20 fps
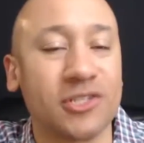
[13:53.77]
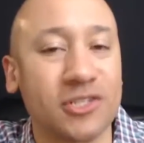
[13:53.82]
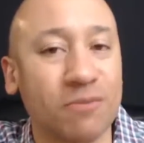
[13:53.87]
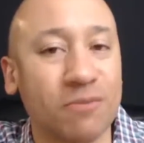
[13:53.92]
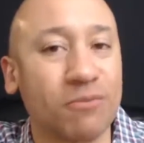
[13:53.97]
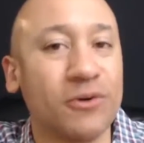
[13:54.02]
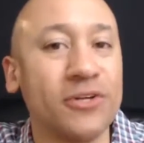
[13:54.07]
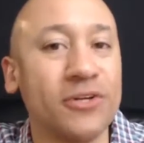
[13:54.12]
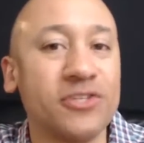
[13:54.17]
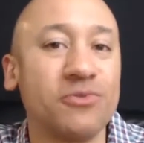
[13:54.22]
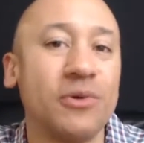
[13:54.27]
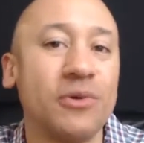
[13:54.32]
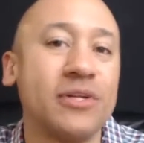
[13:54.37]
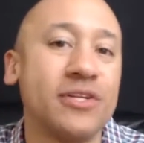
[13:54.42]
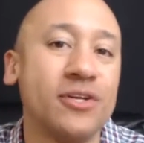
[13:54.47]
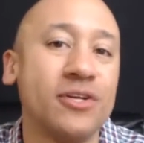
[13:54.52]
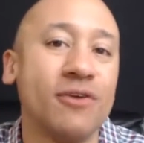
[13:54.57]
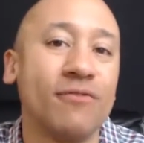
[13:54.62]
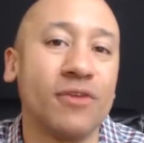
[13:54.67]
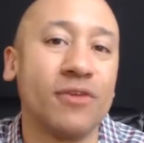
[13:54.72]
It's a pretty sweet
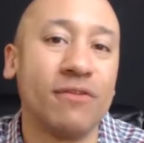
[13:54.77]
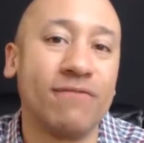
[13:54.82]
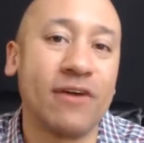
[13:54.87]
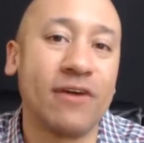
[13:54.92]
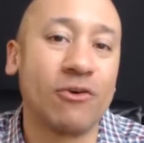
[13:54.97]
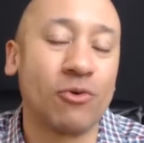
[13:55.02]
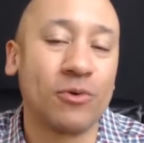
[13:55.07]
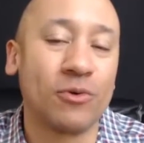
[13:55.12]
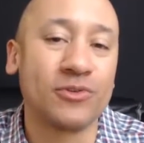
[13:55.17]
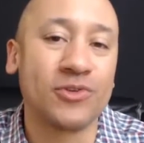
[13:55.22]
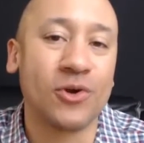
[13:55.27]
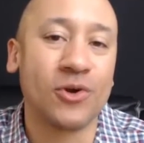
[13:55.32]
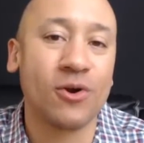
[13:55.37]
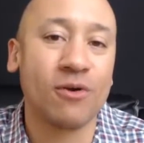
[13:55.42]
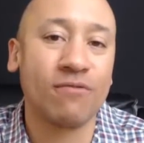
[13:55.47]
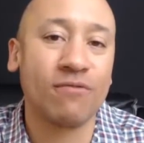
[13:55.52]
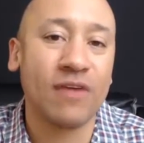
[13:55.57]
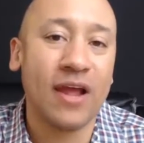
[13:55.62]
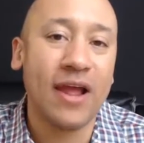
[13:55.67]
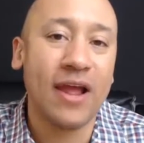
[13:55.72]
deal for the Federal
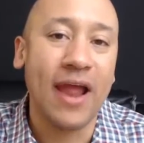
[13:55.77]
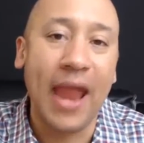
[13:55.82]
Reserve